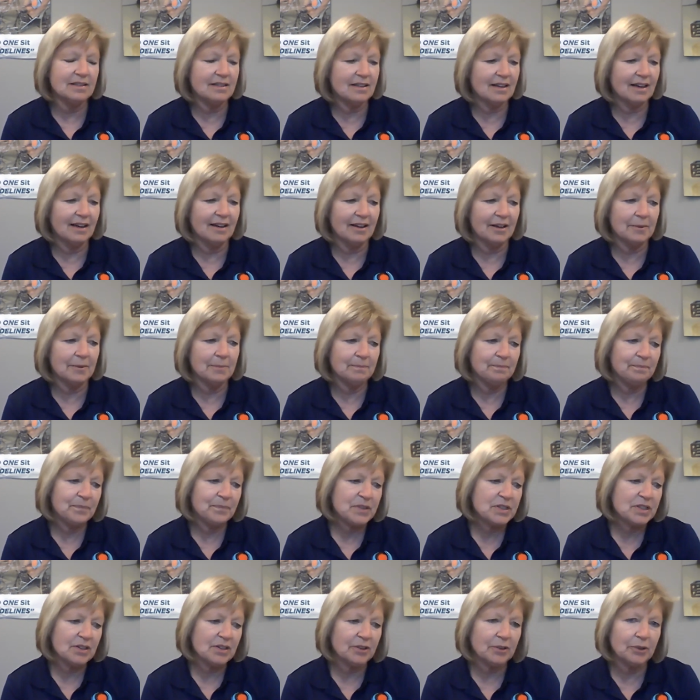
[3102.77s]
And
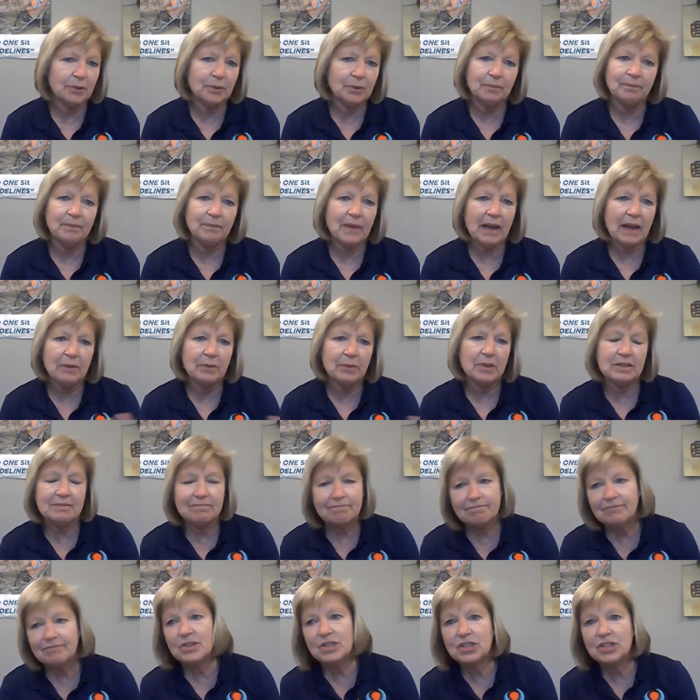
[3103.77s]
so I would
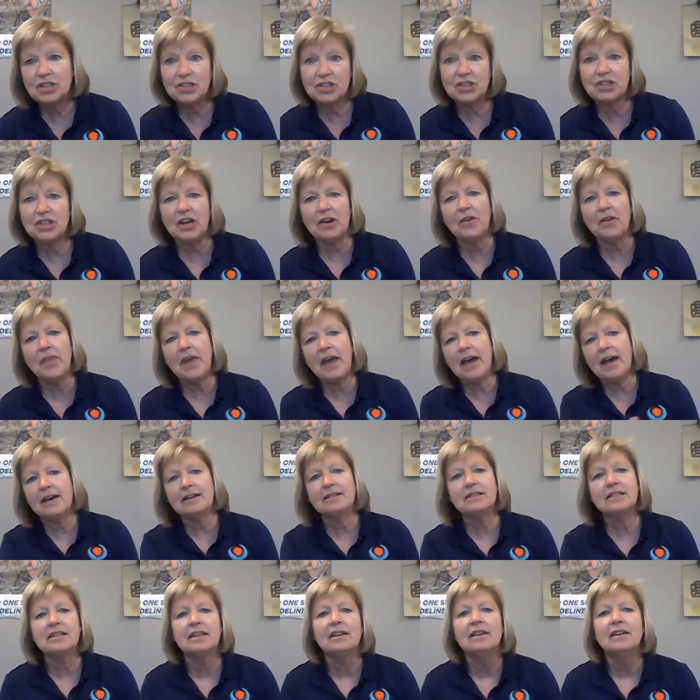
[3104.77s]
just share
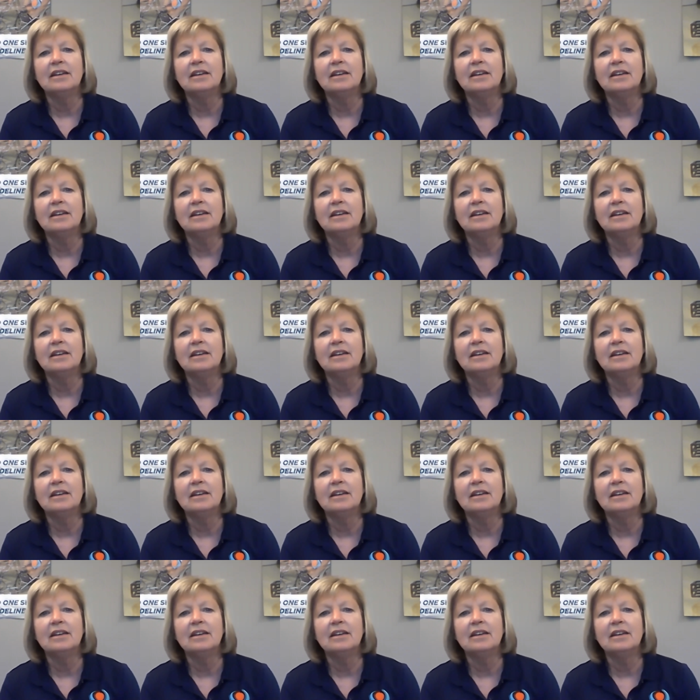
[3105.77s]
that